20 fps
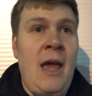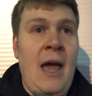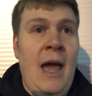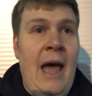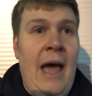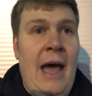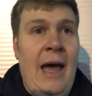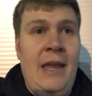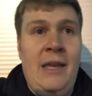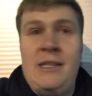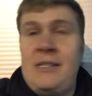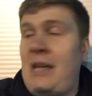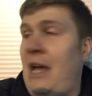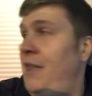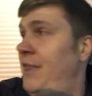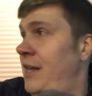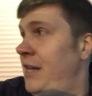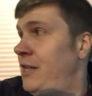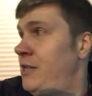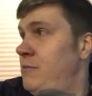And I
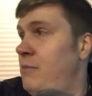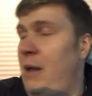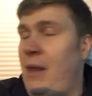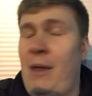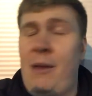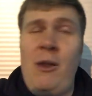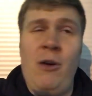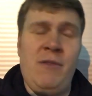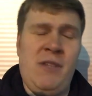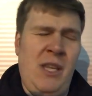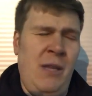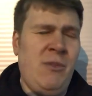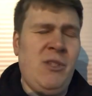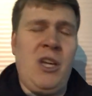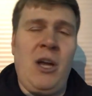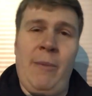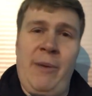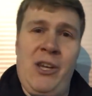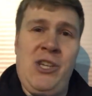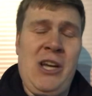think as well, obviously there was a
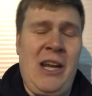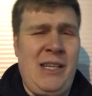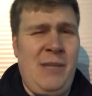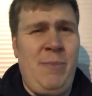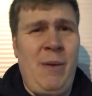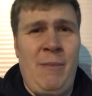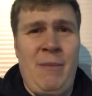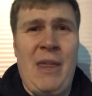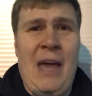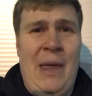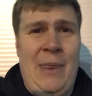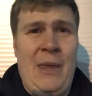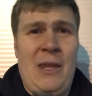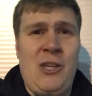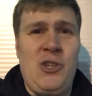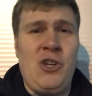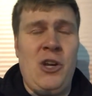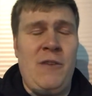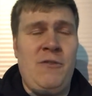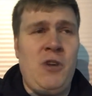couple of chances Plymouth had that they
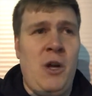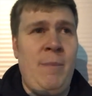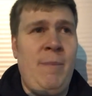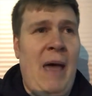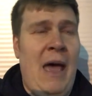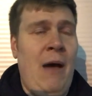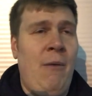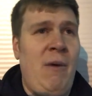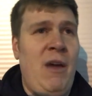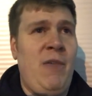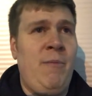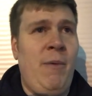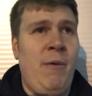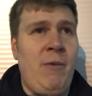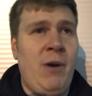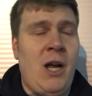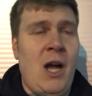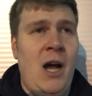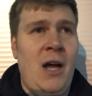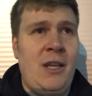should have done better with. But
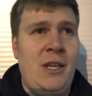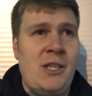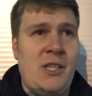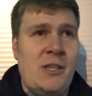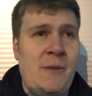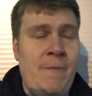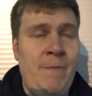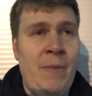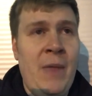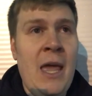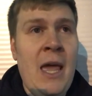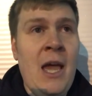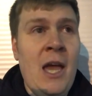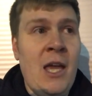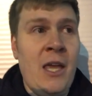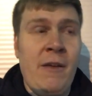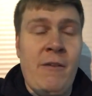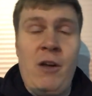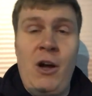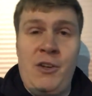regardless,
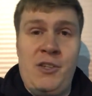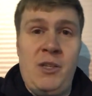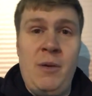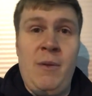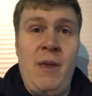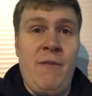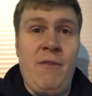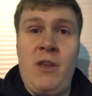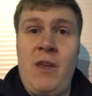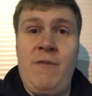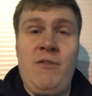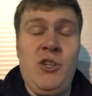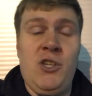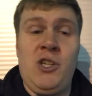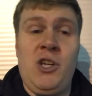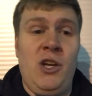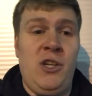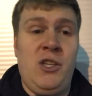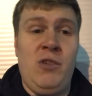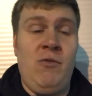you've just
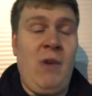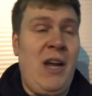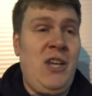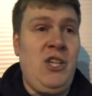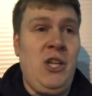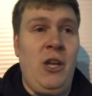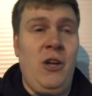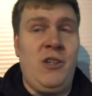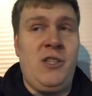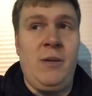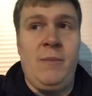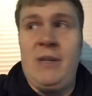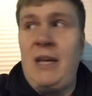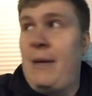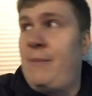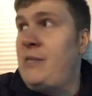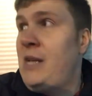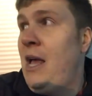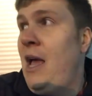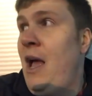got to ride your luck
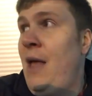sometimes.